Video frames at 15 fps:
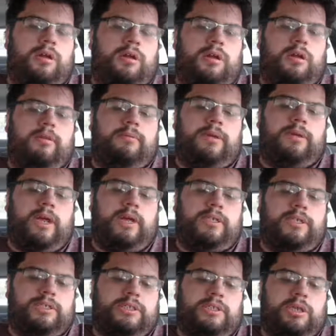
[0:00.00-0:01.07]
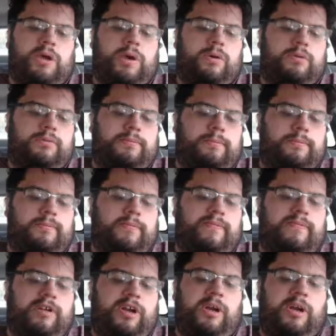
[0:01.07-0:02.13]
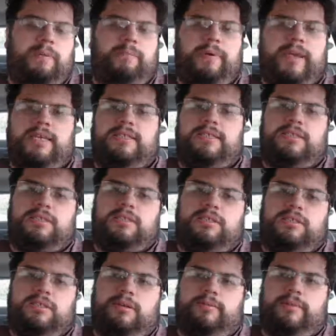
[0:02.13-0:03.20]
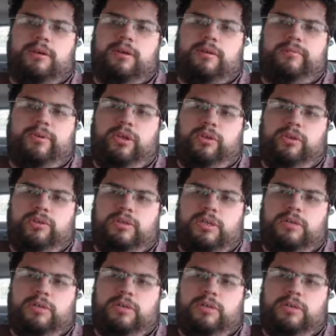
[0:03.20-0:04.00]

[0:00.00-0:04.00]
I just know very basics about computers.